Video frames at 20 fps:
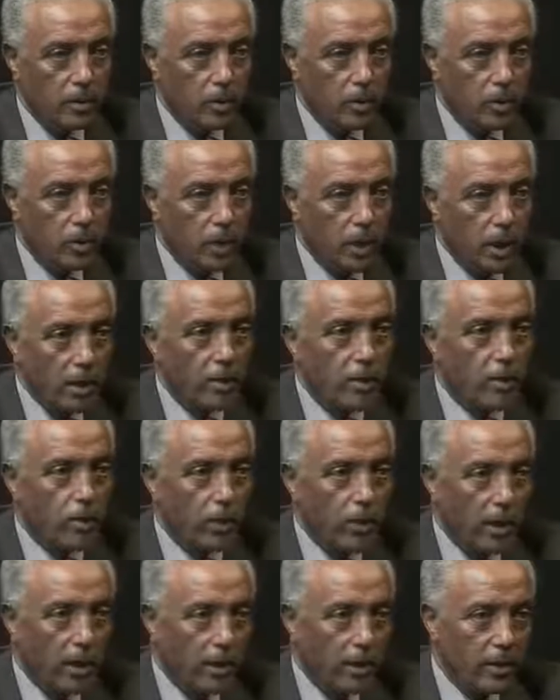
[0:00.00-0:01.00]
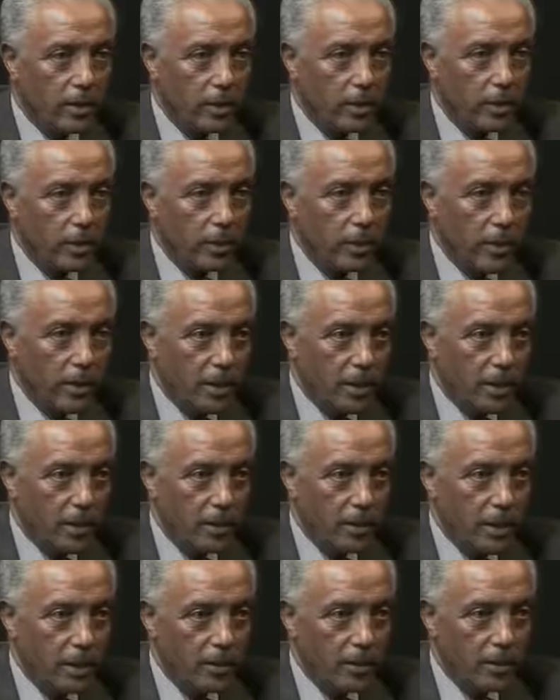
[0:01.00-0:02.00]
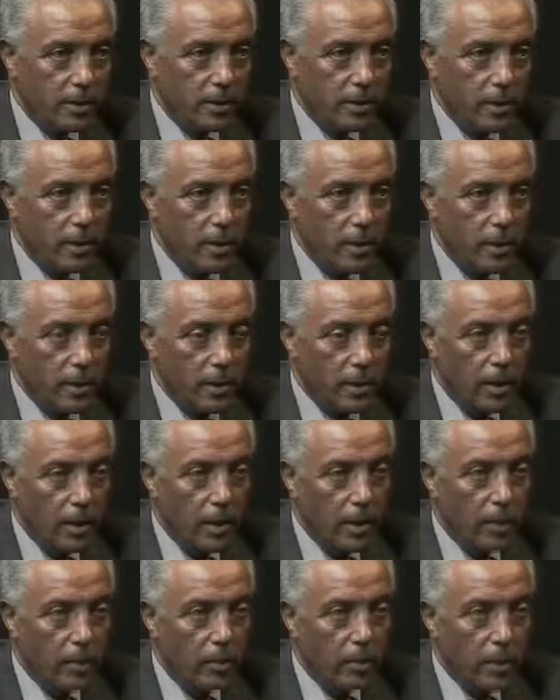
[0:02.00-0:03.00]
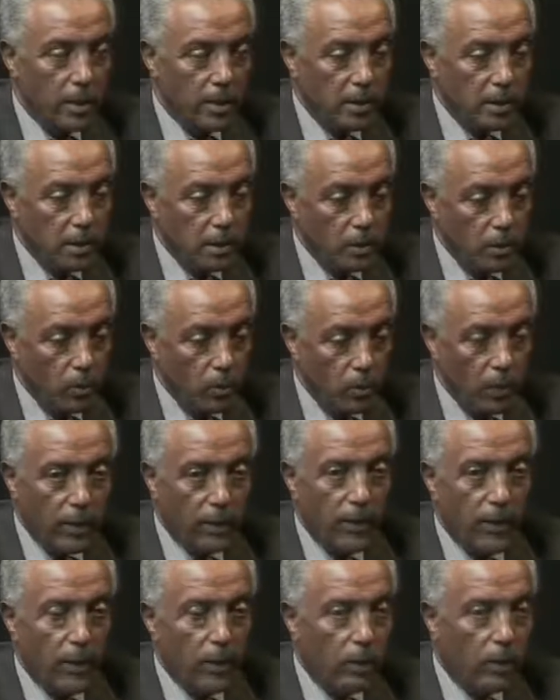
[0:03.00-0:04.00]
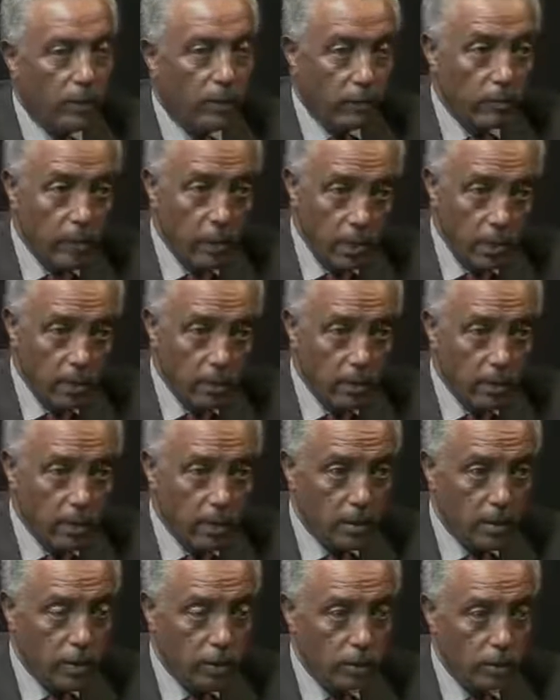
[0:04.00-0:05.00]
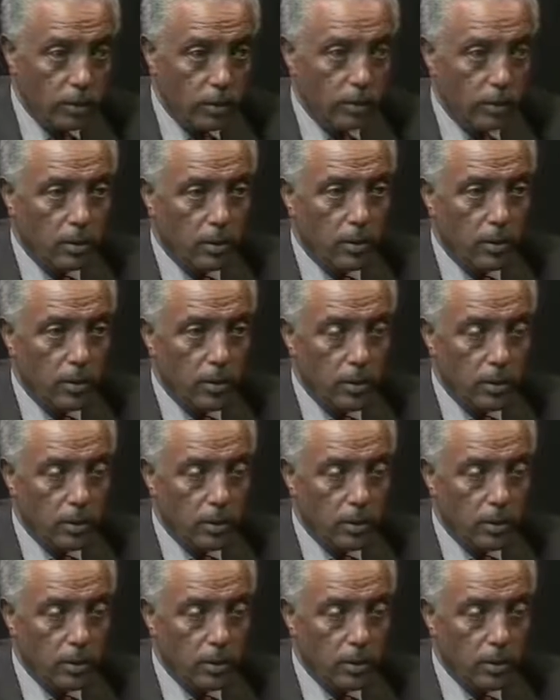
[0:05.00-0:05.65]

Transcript: chance to air their opinion about it. But one thing we've made sure in this